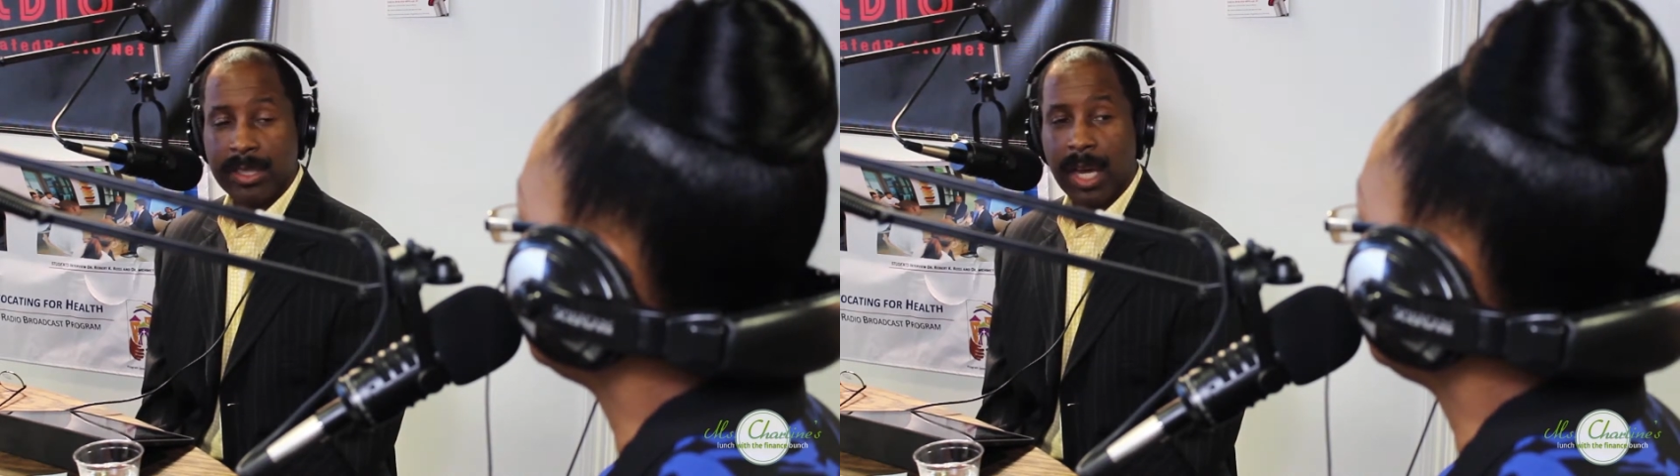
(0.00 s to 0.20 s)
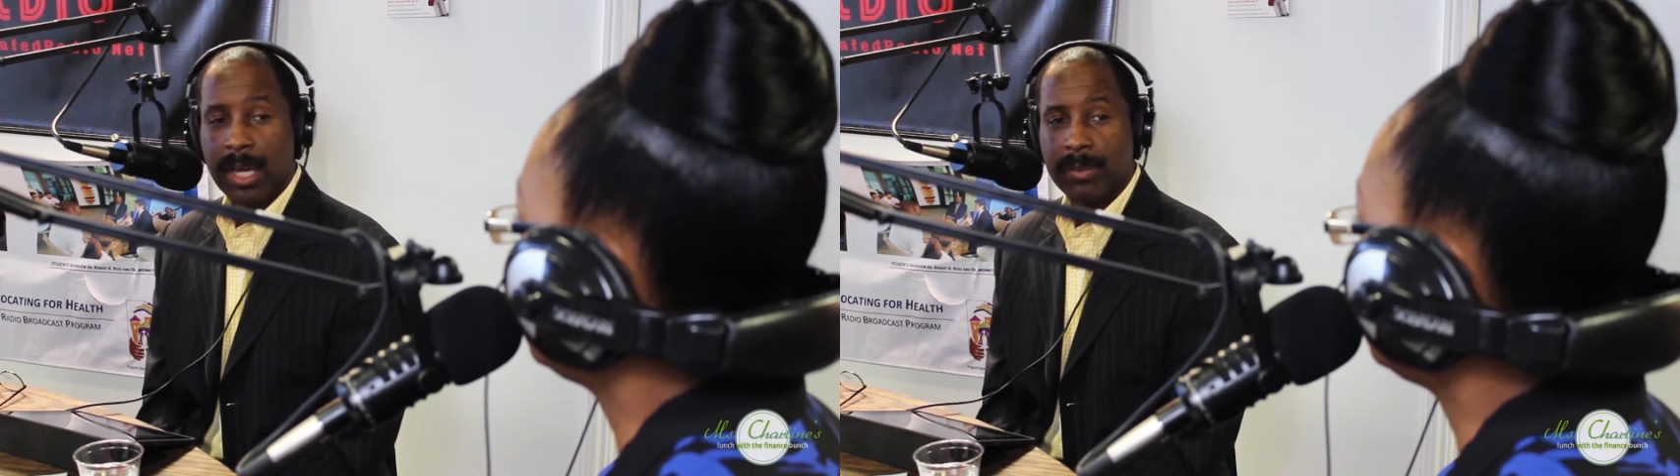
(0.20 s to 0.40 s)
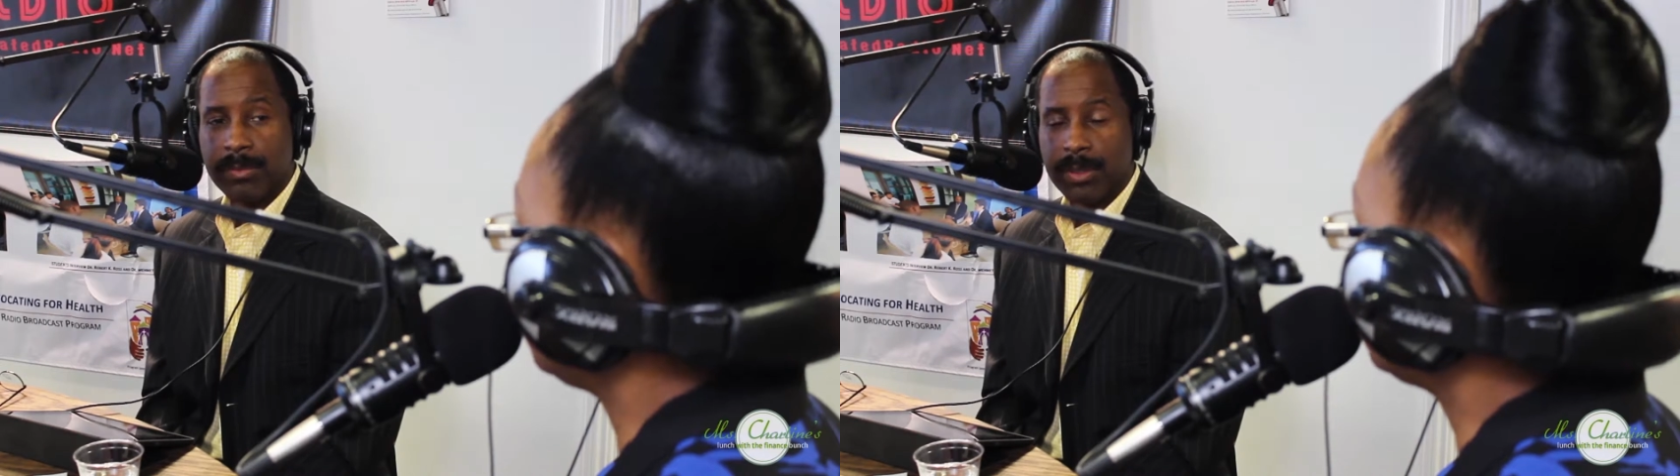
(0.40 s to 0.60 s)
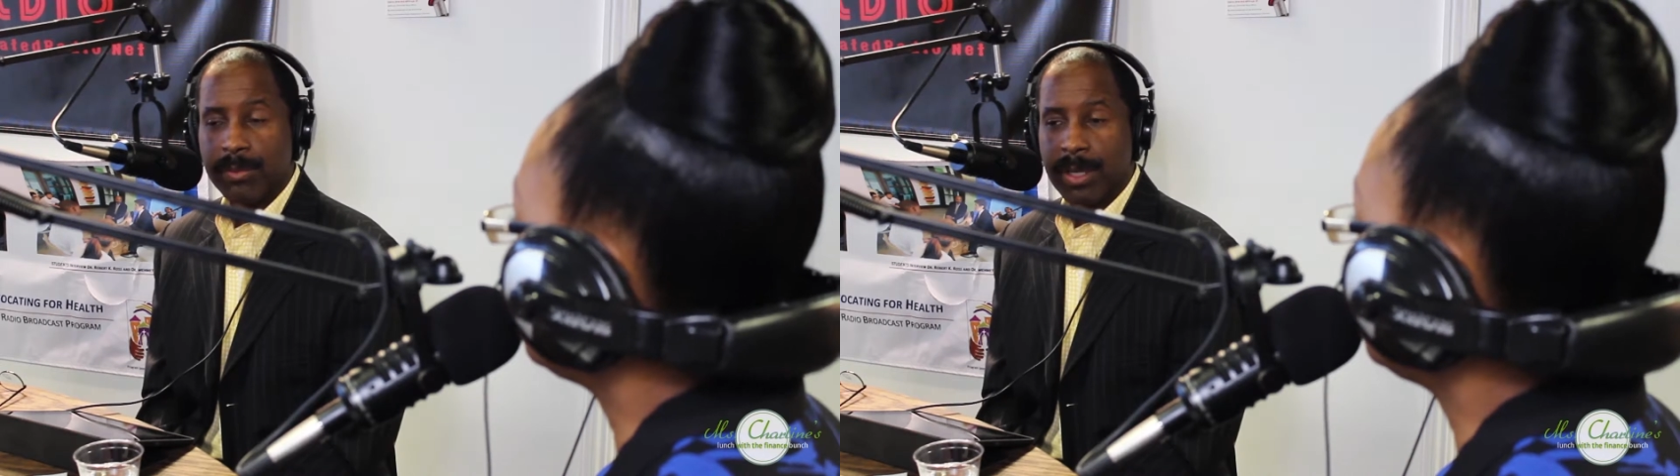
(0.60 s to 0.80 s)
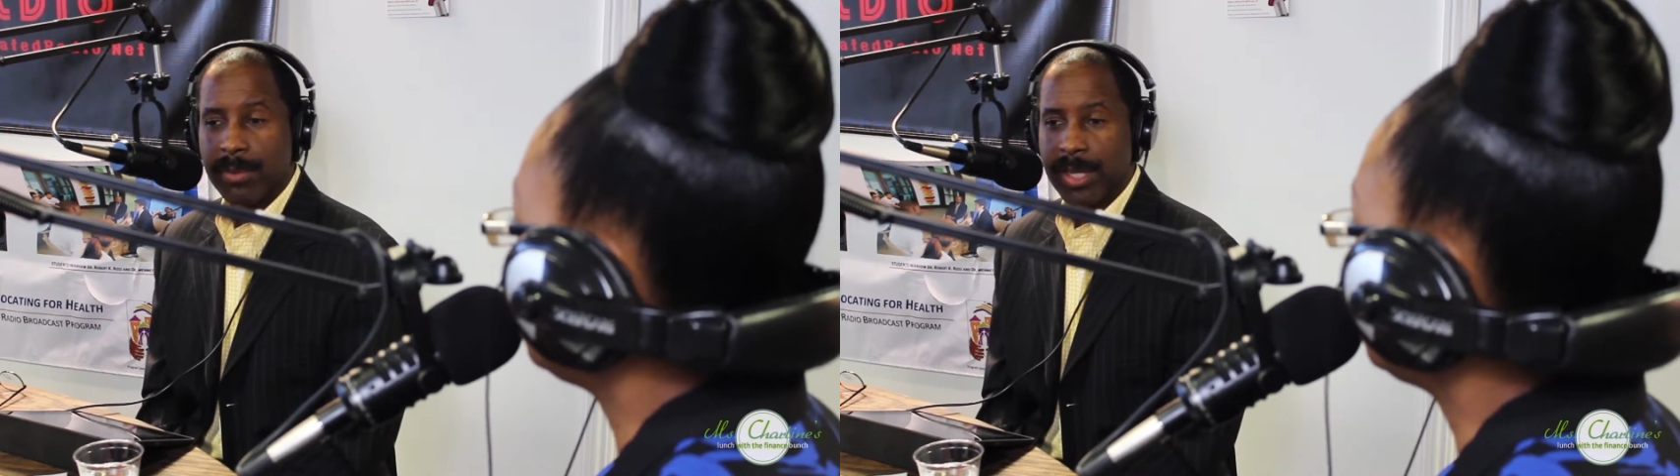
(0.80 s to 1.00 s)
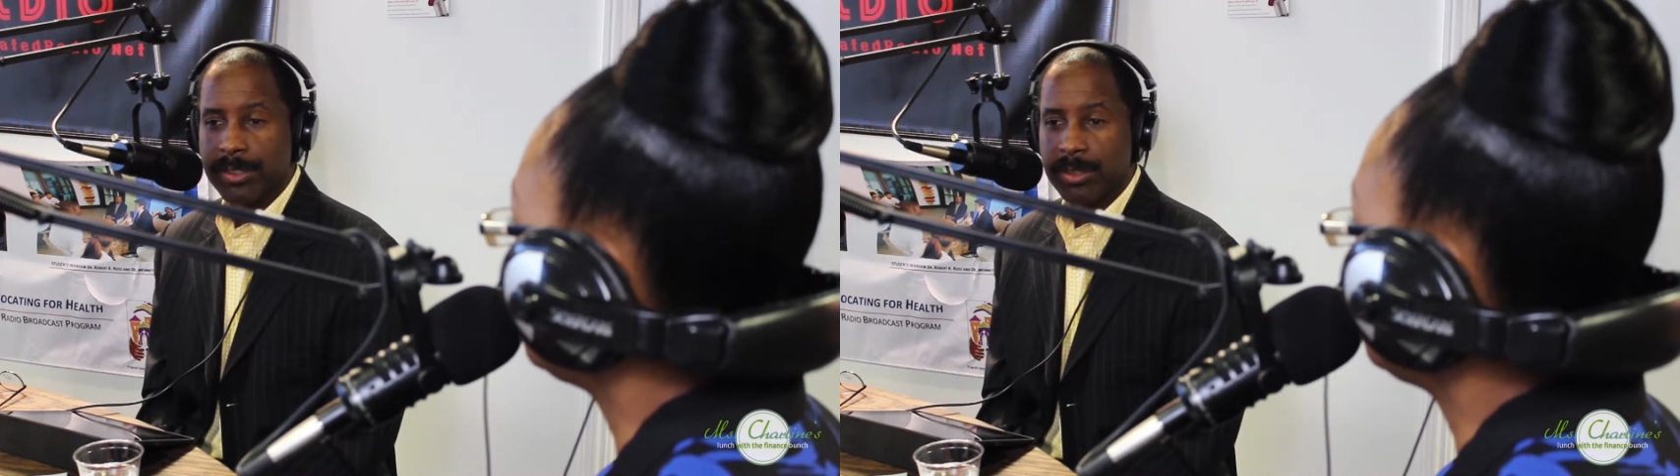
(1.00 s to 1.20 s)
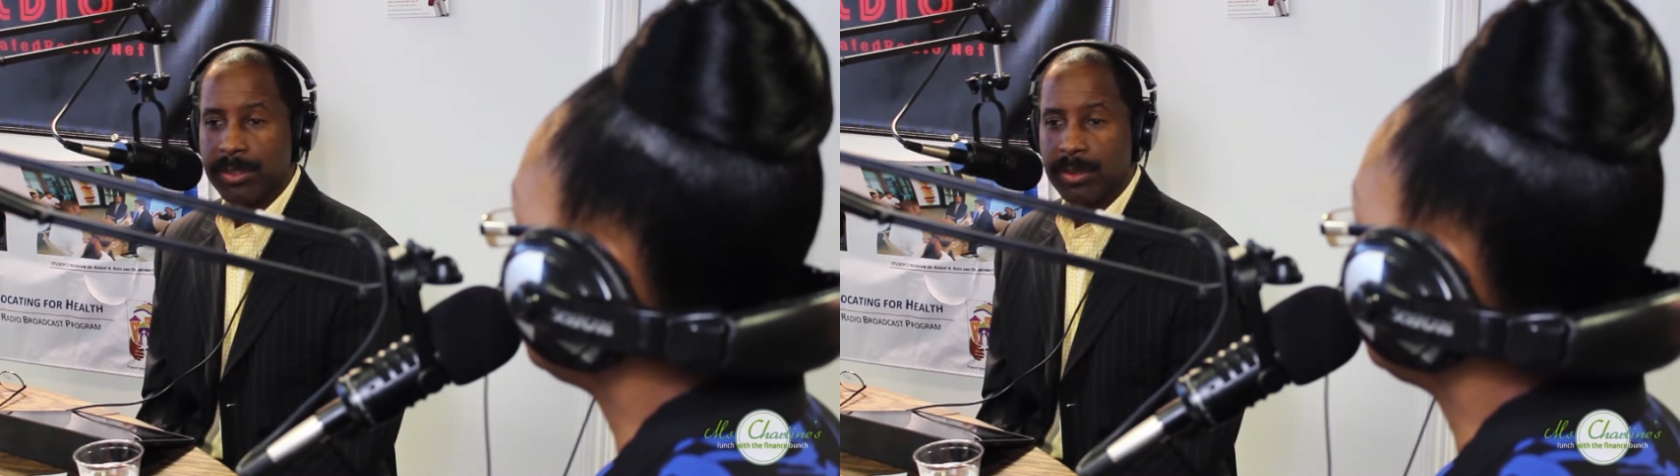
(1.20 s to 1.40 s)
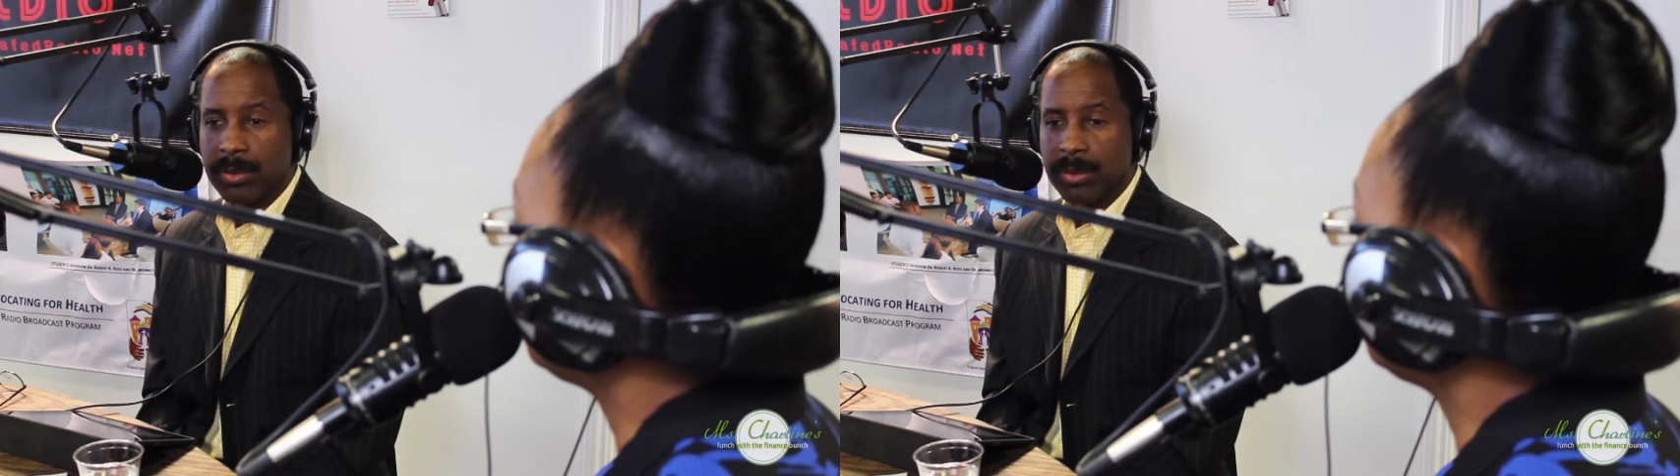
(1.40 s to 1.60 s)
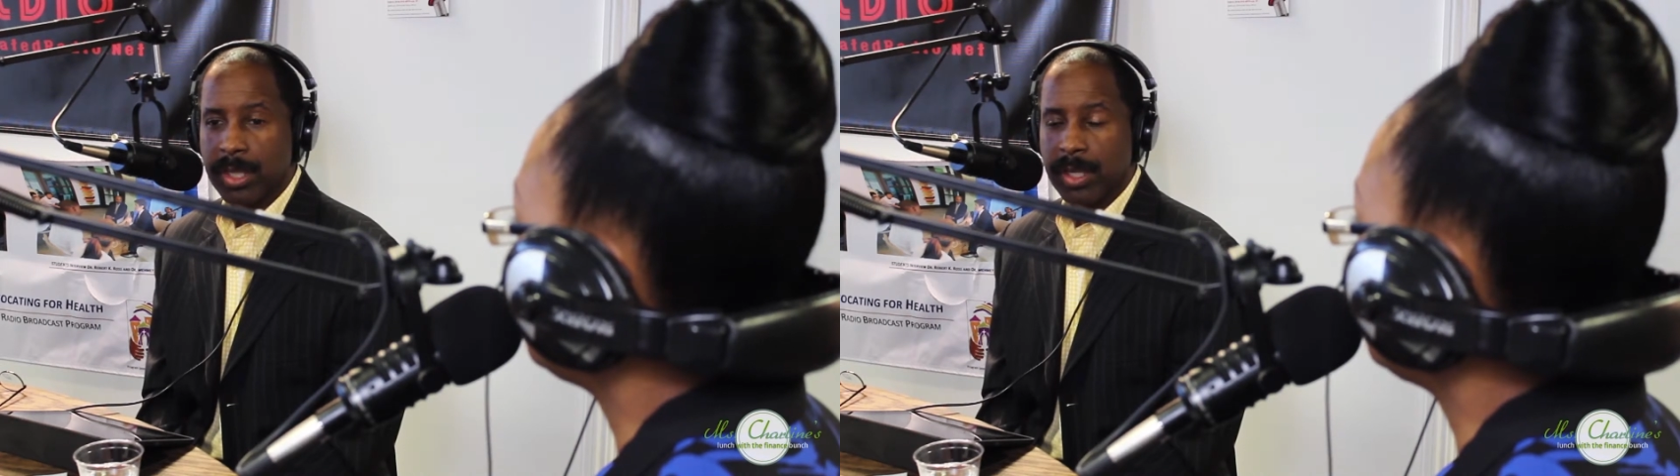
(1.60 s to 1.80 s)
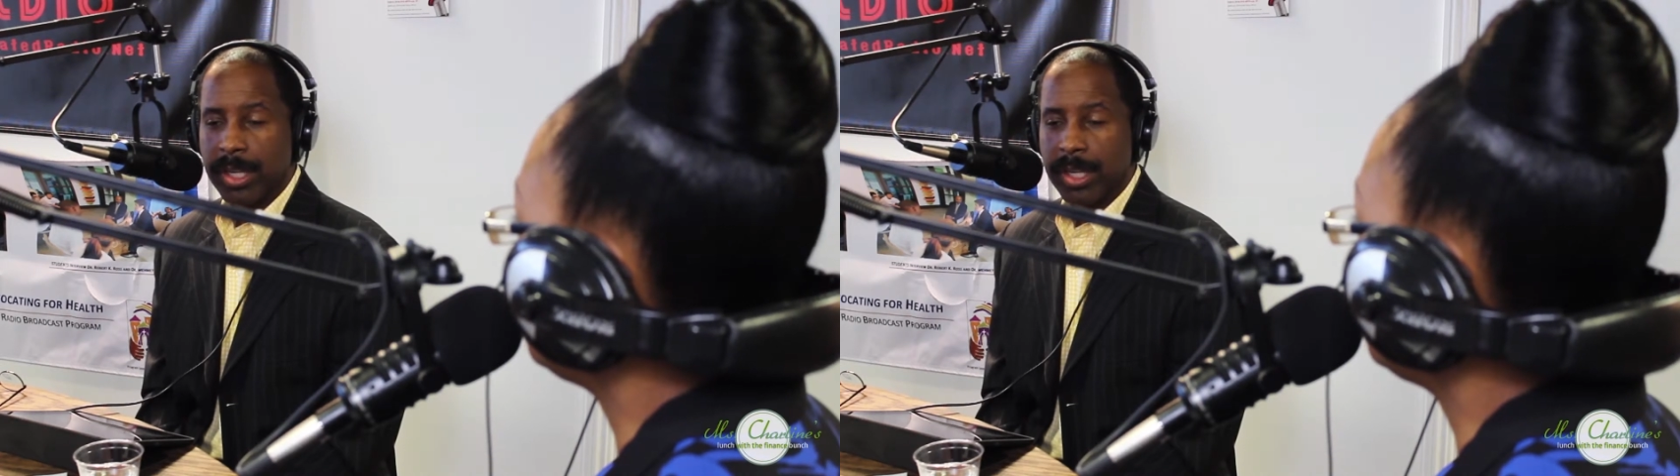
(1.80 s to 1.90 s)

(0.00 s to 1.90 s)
time to be a blessing to